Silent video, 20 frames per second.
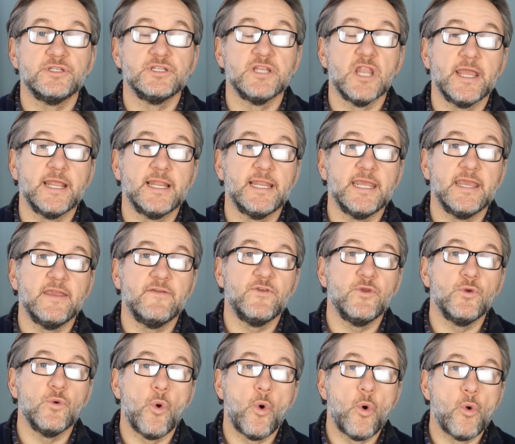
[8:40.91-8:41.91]
is likely if
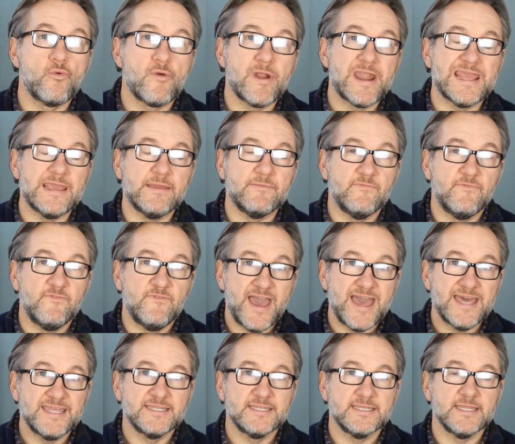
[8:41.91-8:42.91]
you already
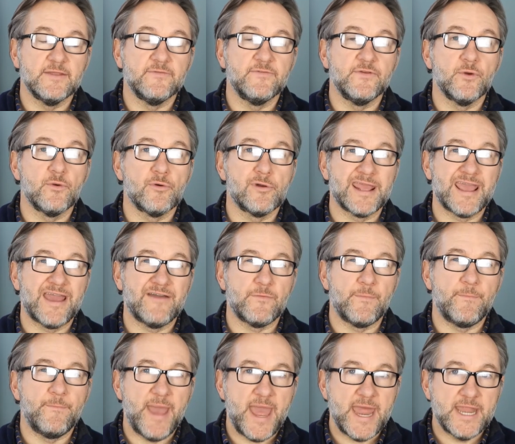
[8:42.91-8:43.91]
invest, if you already have
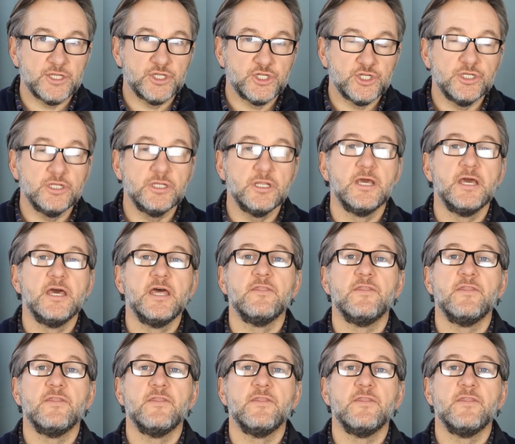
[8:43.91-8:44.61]
a pension,